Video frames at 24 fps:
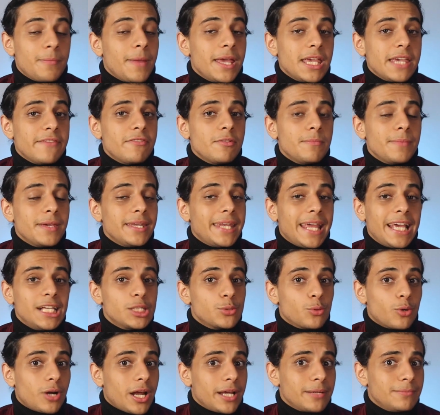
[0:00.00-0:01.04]
There may even be
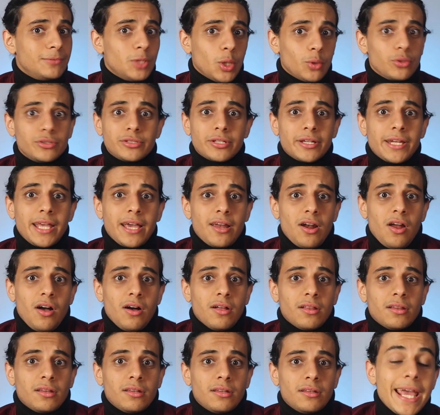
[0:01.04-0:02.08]
days where I don't study at
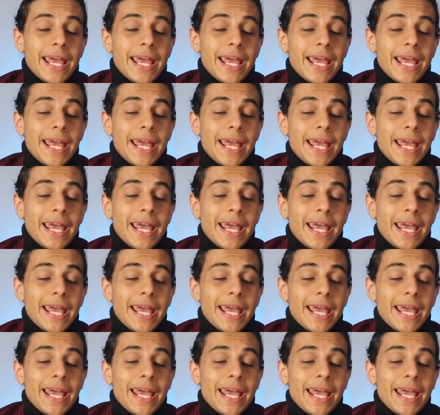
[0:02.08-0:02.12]
all.